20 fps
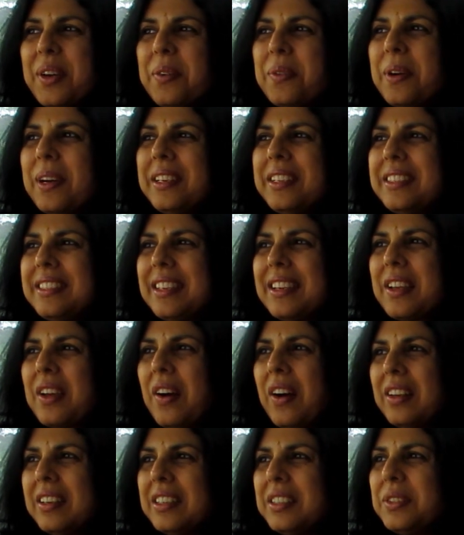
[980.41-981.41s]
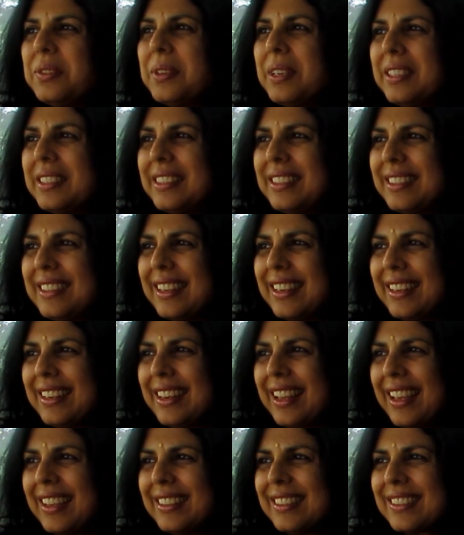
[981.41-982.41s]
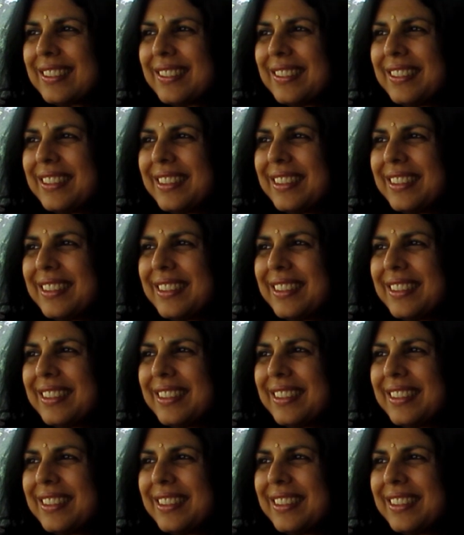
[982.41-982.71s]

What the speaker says: One is in college, one is still in high school.